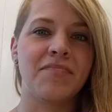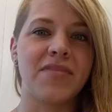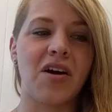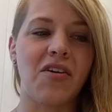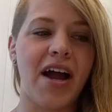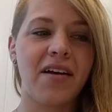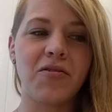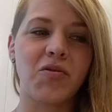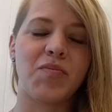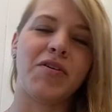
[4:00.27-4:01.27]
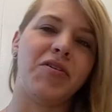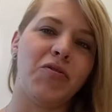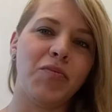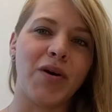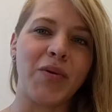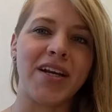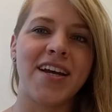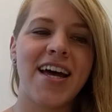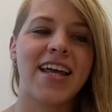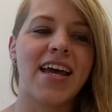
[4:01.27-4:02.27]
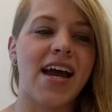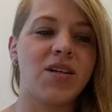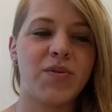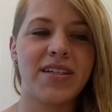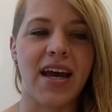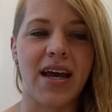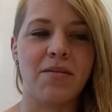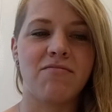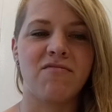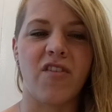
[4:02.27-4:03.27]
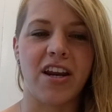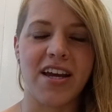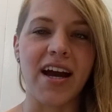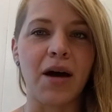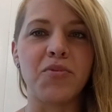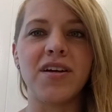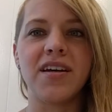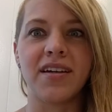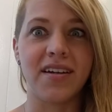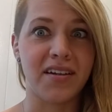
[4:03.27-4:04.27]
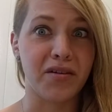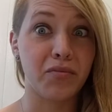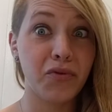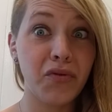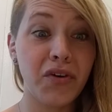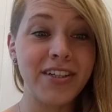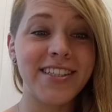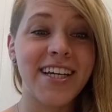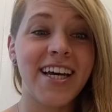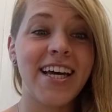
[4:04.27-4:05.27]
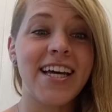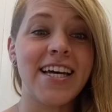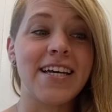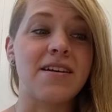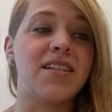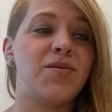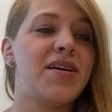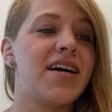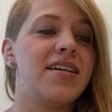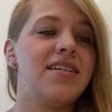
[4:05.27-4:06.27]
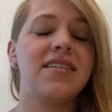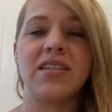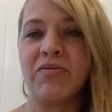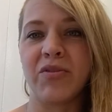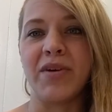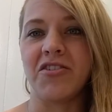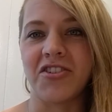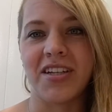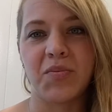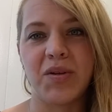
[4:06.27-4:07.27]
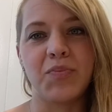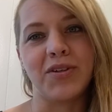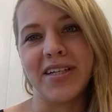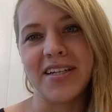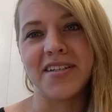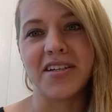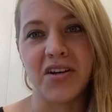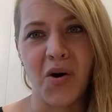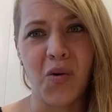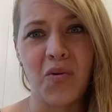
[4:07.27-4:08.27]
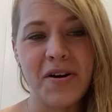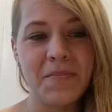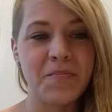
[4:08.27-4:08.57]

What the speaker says: Now, I don't know about you, but when I spend time writing copy and getting approvals, it's because it's information that people need to know.